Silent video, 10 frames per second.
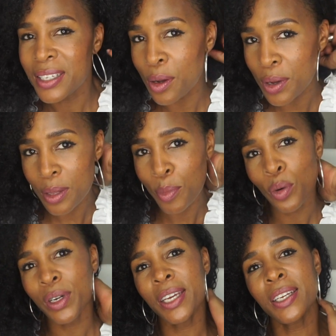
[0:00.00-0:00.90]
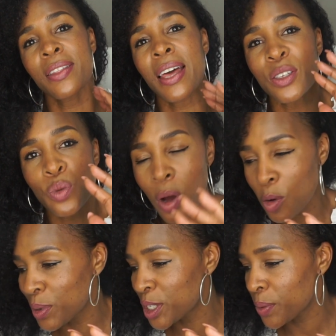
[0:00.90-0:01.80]
So in the morning, that's what
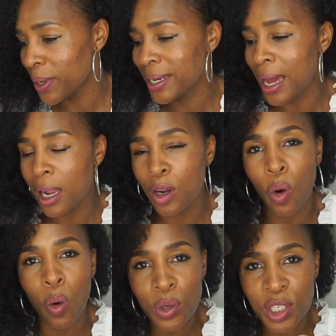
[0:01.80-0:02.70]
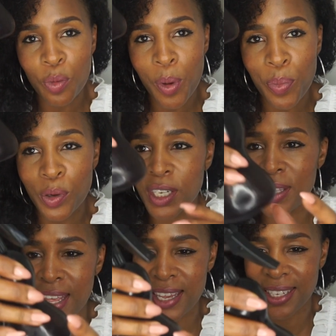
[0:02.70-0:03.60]
I'll be doing. I'll also be
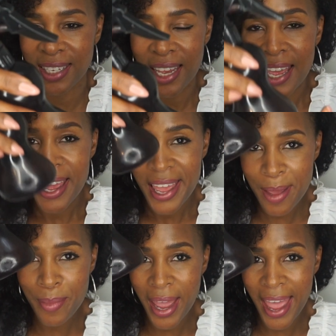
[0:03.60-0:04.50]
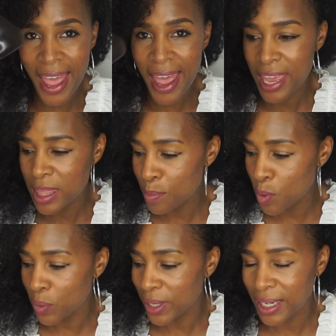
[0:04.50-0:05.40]
putting this in my hair in the
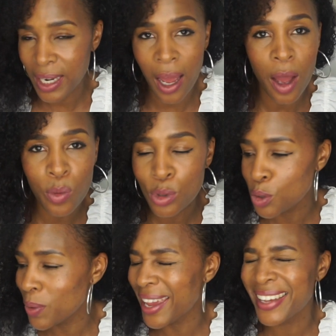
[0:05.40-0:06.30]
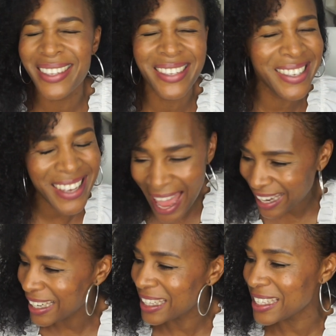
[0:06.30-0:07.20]
morning. I will do
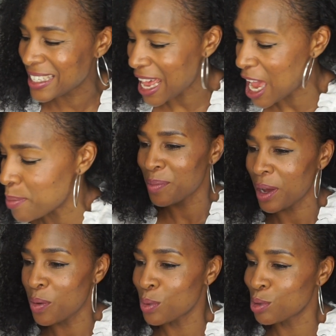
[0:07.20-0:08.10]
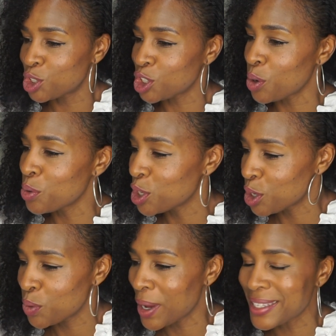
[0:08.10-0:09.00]
exactly the same, but I will show
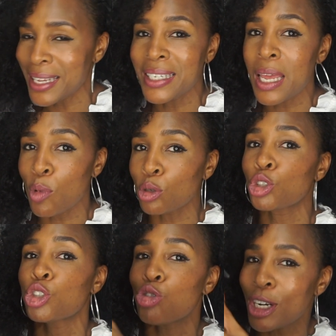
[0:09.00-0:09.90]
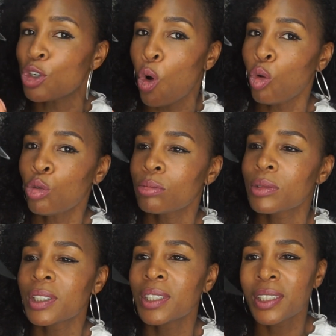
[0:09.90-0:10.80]
you as a demonstration.
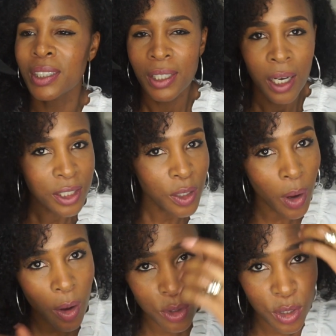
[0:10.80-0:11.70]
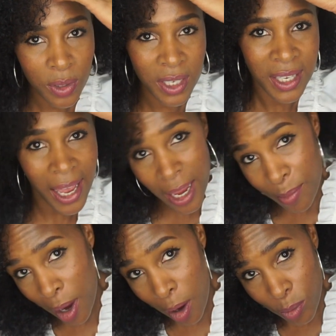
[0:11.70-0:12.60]
So I will do the
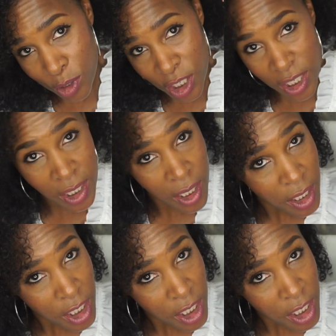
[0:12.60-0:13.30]
same. I will just